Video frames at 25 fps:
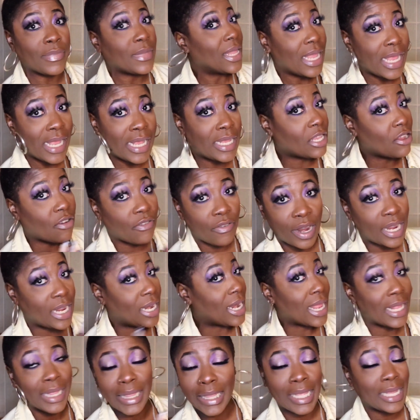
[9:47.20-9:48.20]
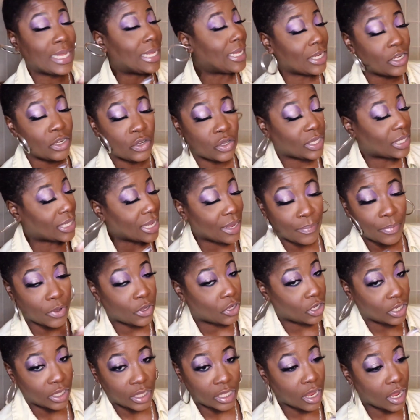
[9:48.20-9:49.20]
he's already not thinking those type of
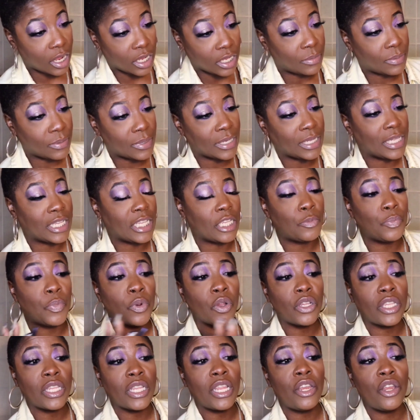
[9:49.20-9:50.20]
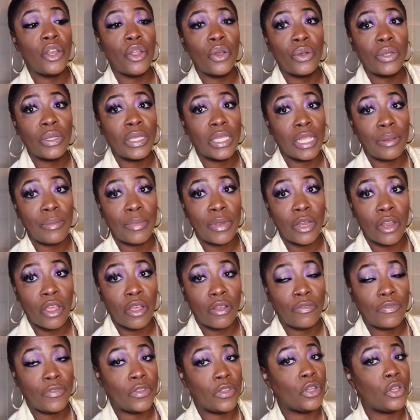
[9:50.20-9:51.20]
good thoughts, because this person knows him
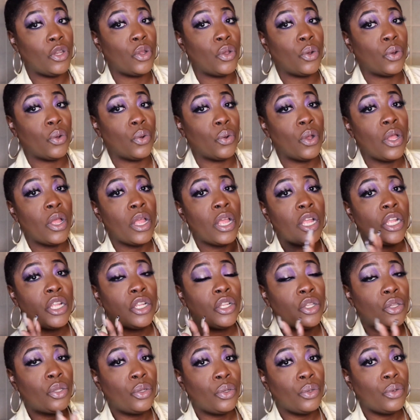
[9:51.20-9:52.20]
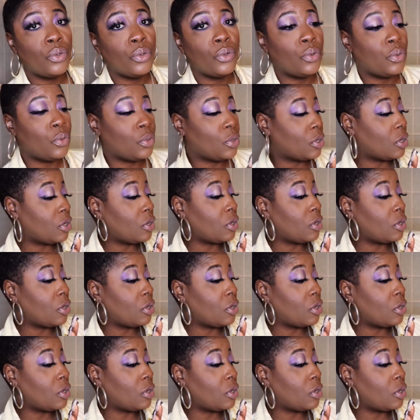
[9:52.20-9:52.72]
enough to know to